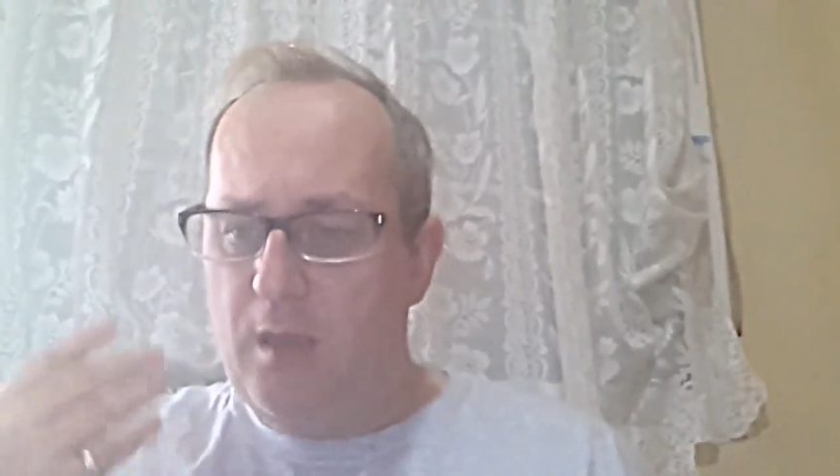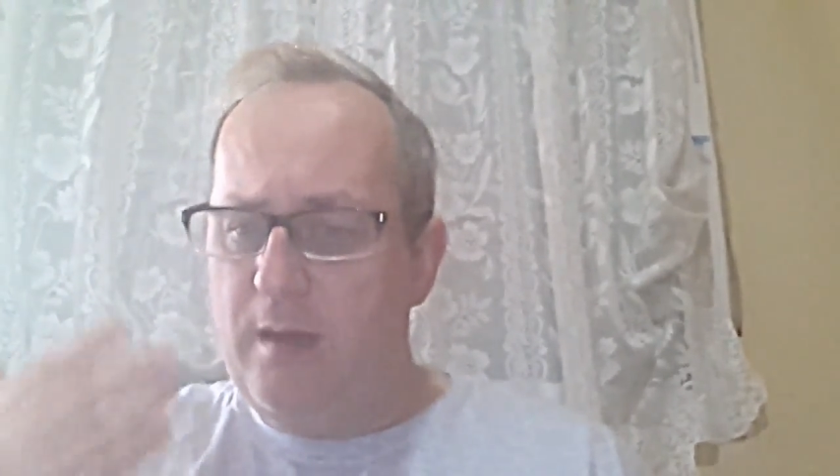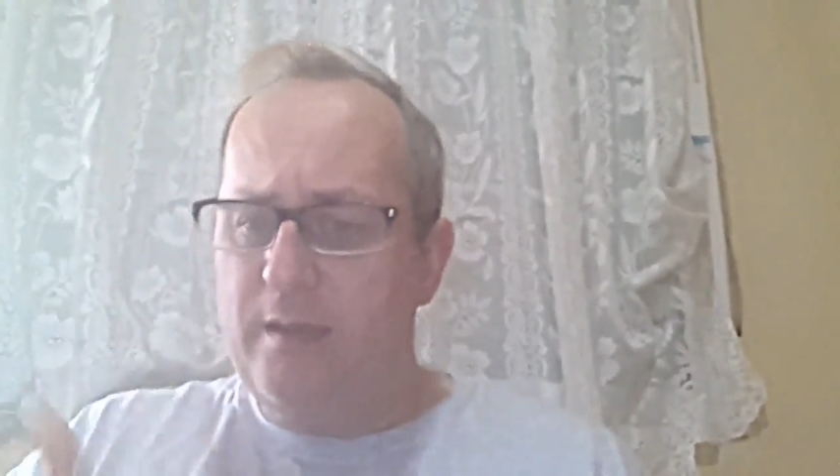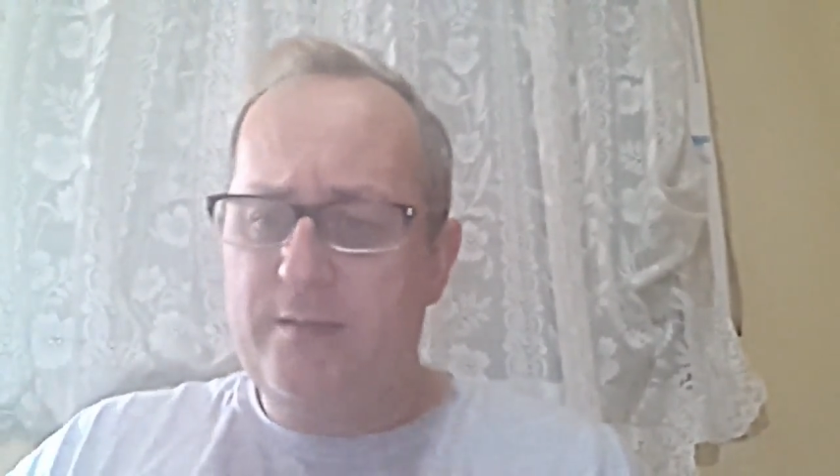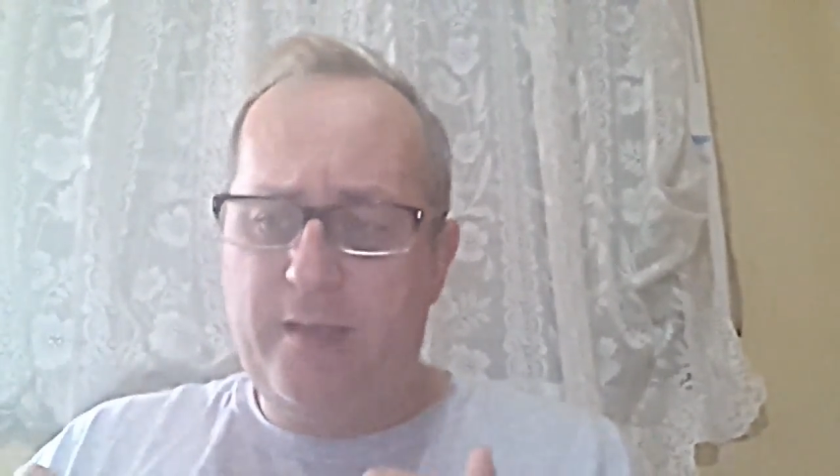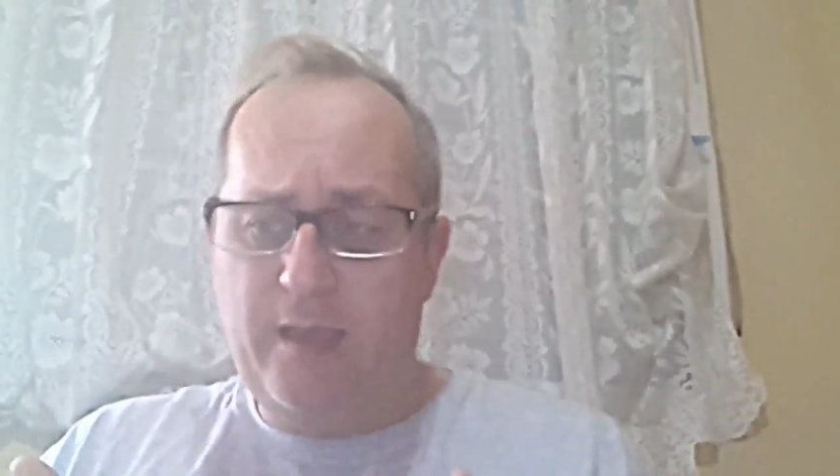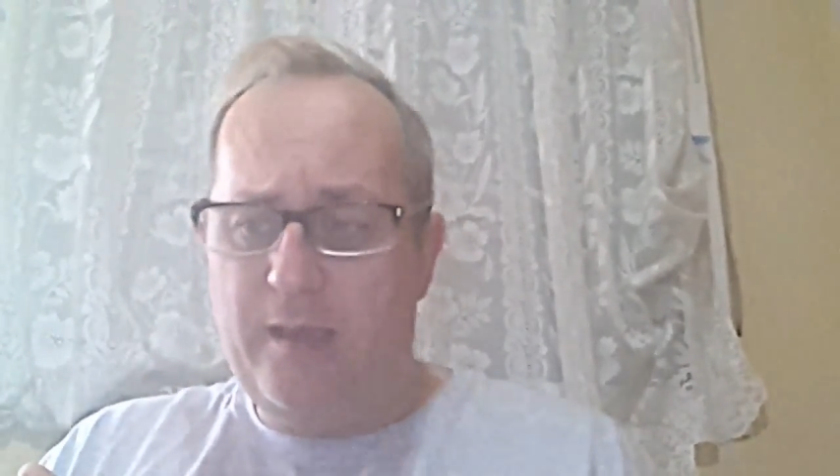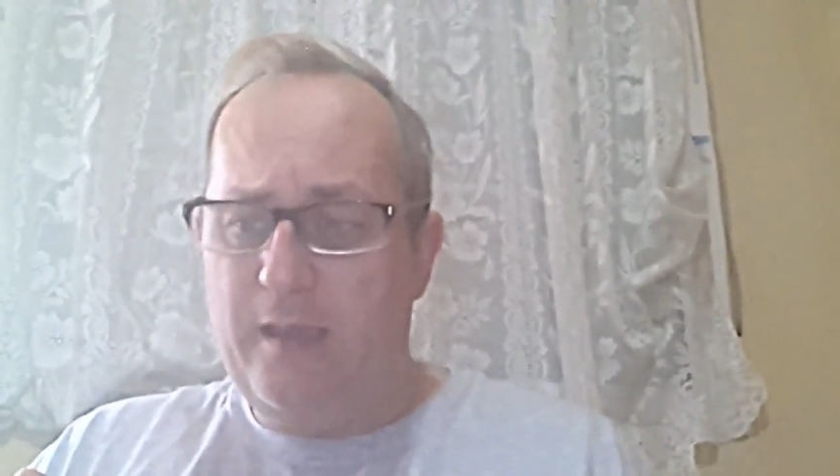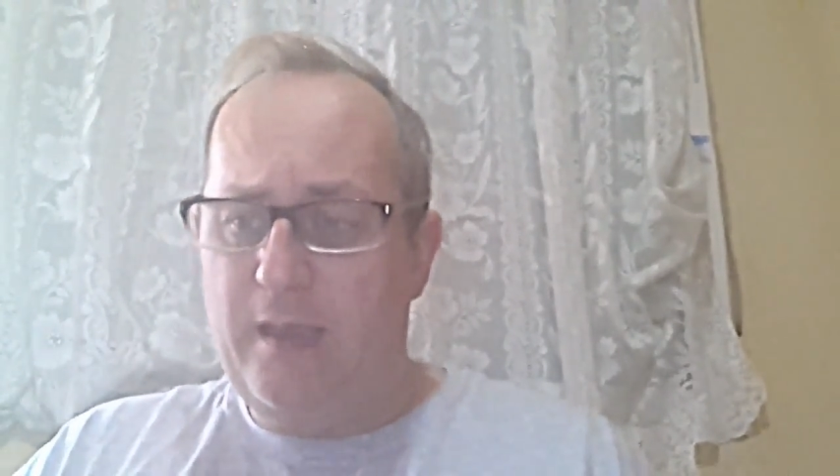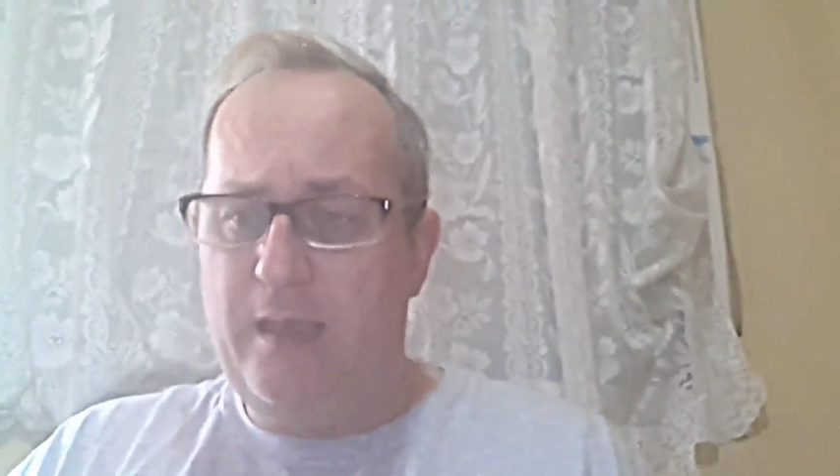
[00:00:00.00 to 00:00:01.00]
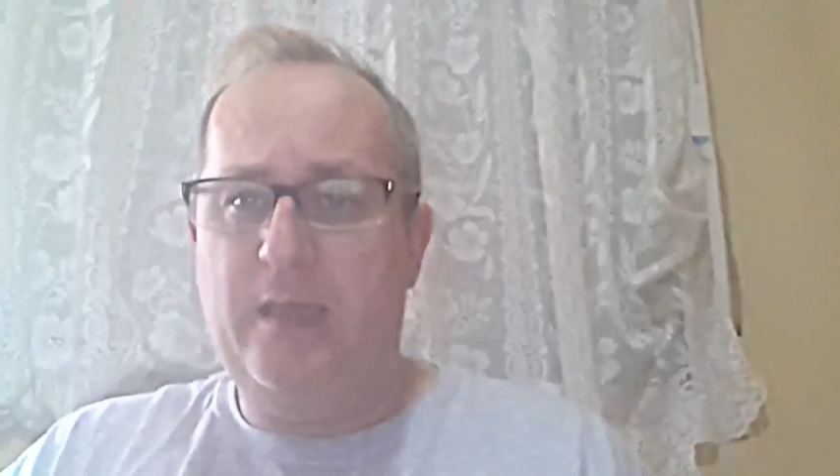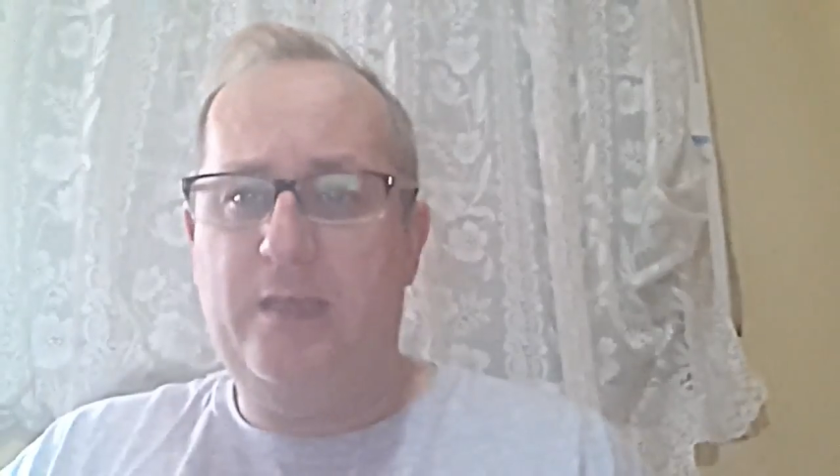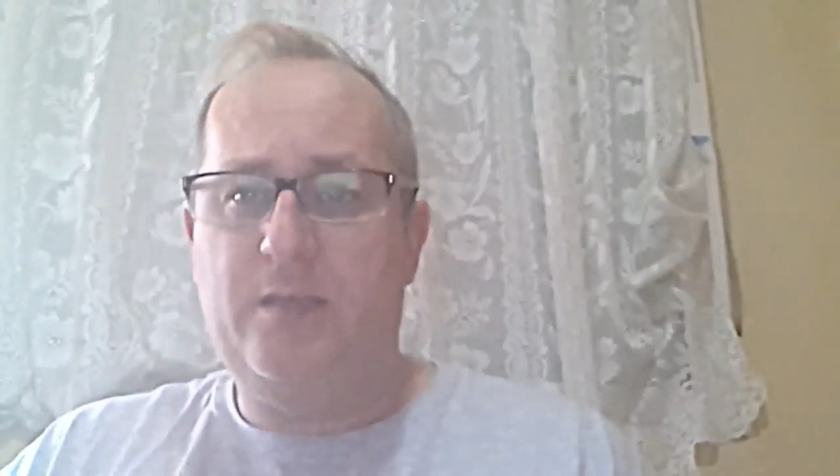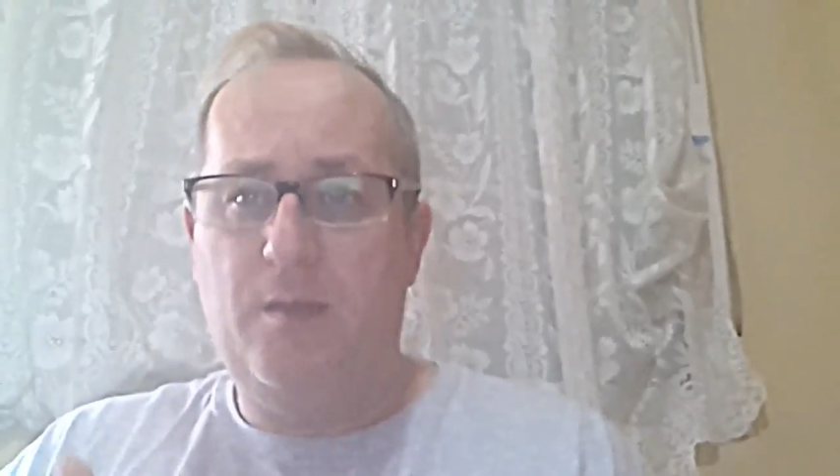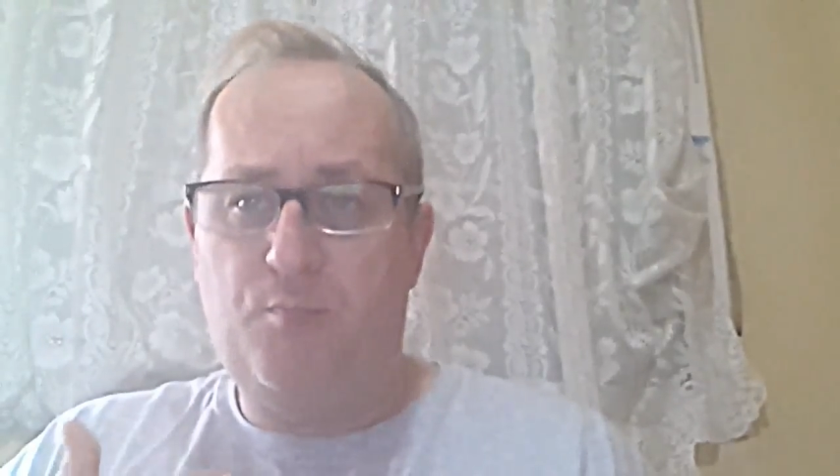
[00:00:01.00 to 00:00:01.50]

Next thing is